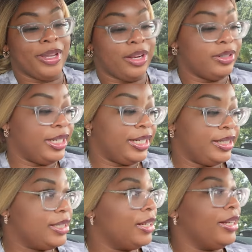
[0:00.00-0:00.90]
paying no
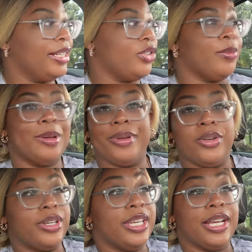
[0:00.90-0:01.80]
tickets, so, and so I'm not paying
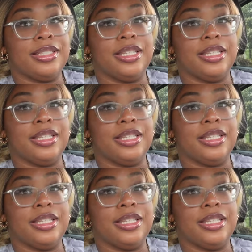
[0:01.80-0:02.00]
no kiosks